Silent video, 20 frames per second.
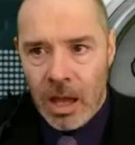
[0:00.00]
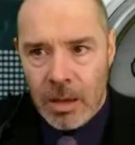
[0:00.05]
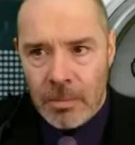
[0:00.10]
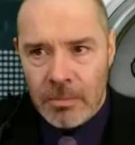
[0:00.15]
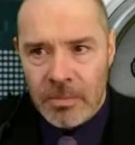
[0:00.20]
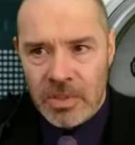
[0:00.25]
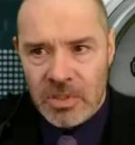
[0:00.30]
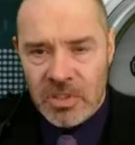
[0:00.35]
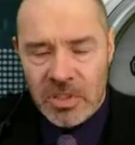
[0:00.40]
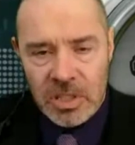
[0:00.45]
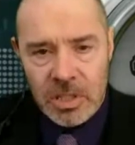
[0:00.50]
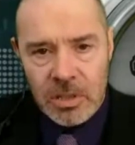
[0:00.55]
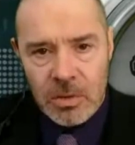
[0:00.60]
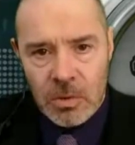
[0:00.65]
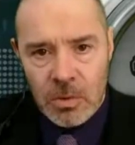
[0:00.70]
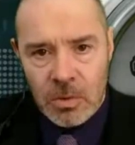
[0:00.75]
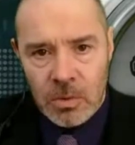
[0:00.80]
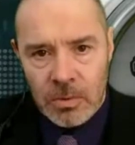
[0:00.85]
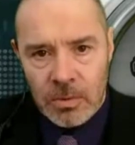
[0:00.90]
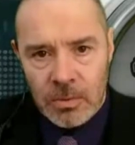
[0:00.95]

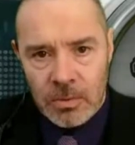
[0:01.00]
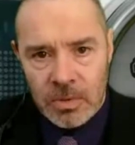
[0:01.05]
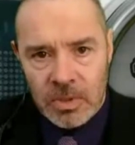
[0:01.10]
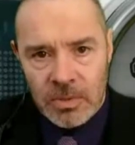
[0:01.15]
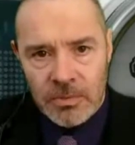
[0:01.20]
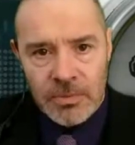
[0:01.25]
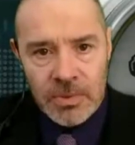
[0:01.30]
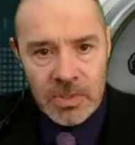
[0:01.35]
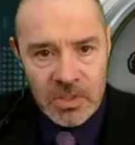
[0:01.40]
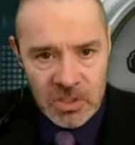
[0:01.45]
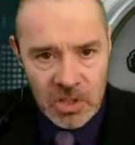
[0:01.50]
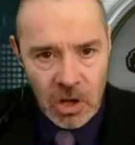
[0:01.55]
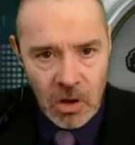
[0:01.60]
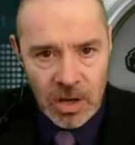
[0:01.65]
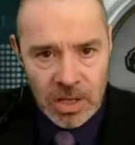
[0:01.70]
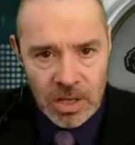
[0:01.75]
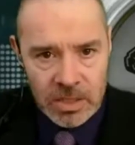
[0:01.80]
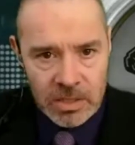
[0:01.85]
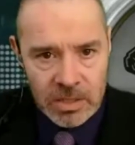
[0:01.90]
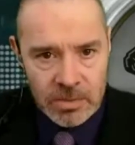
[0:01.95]
Still, for
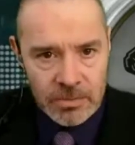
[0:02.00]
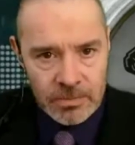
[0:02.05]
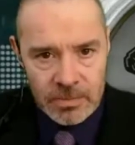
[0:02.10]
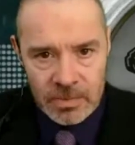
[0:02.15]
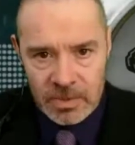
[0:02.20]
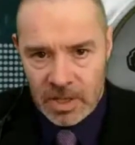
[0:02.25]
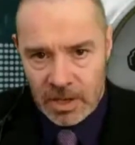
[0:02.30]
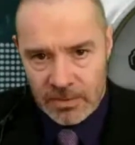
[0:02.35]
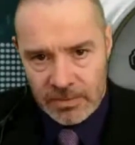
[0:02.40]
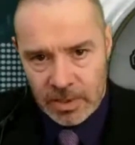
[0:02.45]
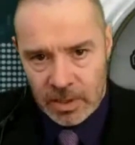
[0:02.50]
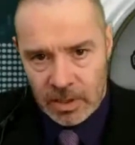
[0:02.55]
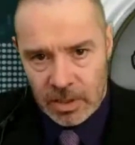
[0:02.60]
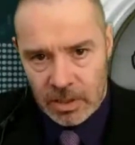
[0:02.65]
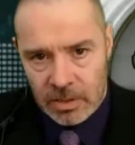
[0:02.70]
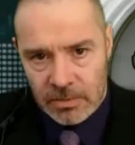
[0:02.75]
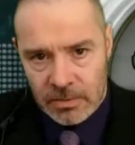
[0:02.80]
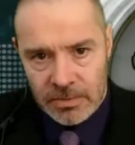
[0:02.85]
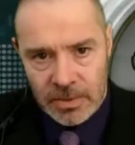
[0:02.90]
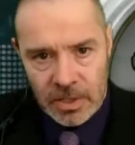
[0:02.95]
size, definitely,
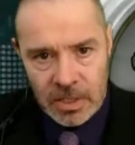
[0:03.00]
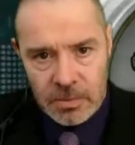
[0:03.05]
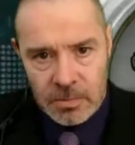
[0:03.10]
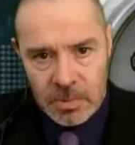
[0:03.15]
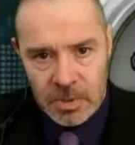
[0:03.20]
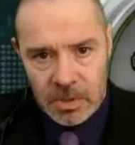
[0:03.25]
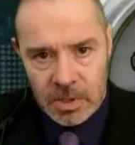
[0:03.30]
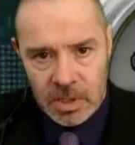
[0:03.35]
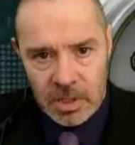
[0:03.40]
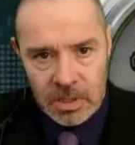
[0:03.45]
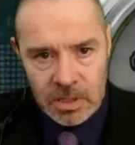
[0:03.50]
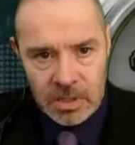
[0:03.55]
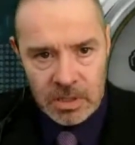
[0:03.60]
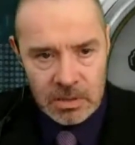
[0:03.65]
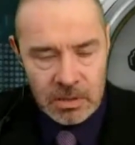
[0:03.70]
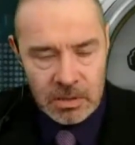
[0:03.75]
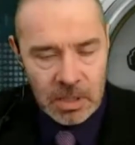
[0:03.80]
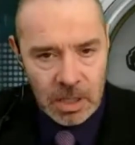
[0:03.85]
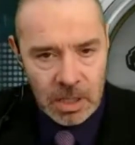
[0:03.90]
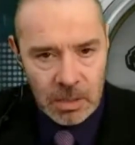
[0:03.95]
Facebook is
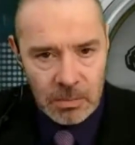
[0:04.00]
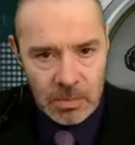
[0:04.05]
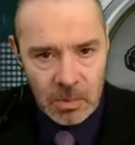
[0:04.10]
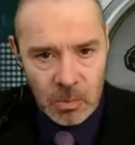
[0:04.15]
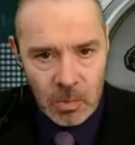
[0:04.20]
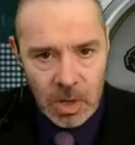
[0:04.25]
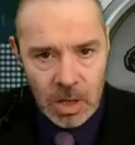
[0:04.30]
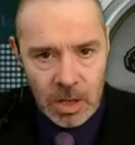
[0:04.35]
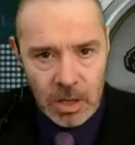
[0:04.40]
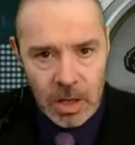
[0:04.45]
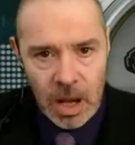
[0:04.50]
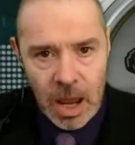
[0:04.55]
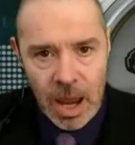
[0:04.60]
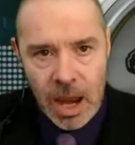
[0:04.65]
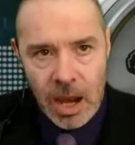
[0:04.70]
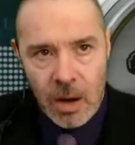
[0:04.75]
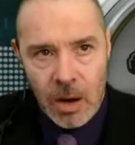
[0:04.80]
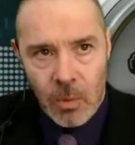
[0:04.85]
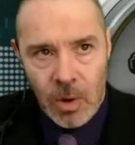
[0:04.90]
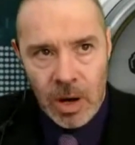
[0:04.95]
the number one.
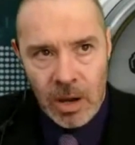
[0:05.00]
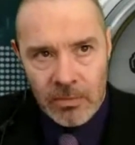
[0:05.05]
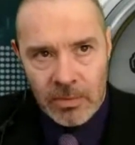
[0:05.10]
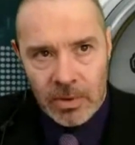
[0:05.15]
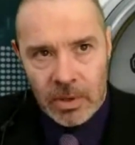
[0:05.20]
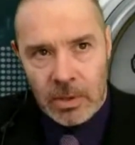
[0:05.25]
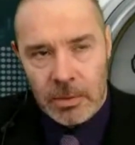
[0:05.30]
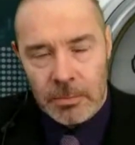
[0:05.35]
However,